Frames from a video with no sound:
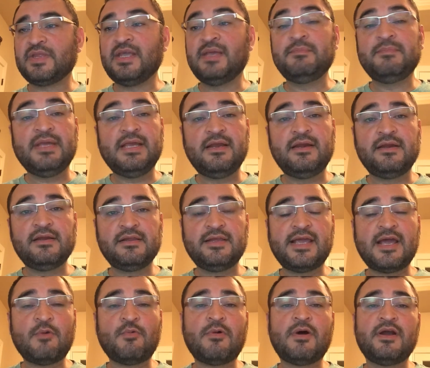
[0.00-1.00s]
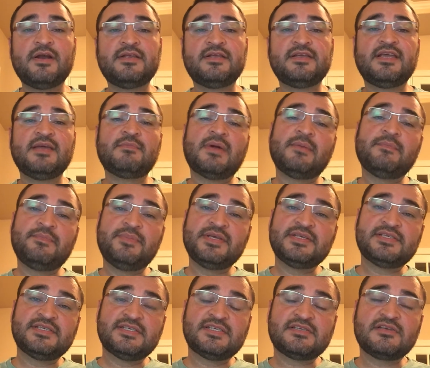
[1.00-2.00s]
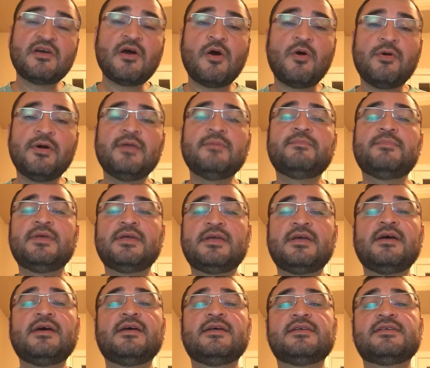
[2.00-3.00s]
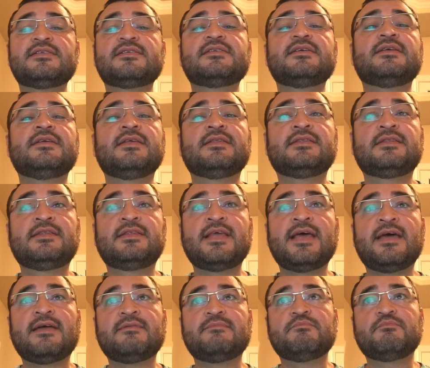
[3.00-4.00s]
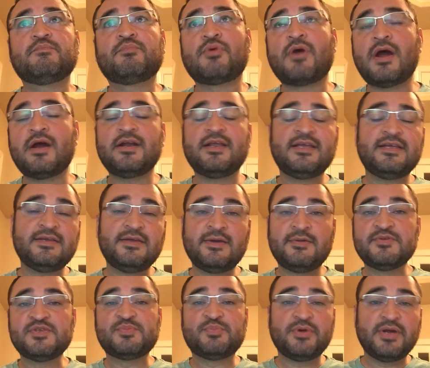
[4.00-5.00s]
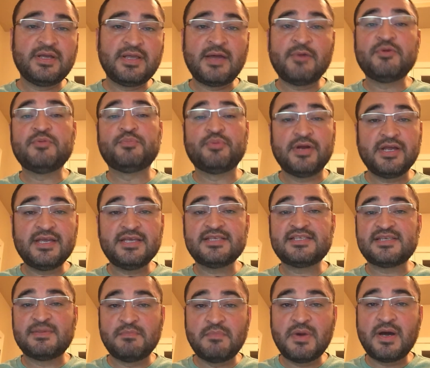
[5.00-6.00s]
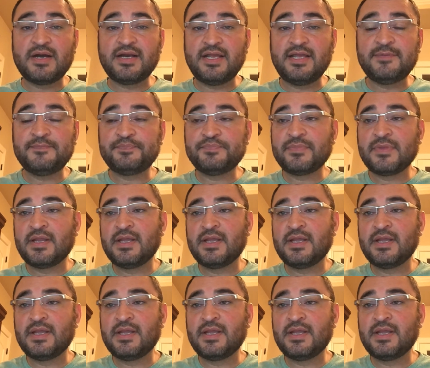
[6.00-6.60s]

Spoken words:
immediately I wanted to get my business going because that would bring in some money.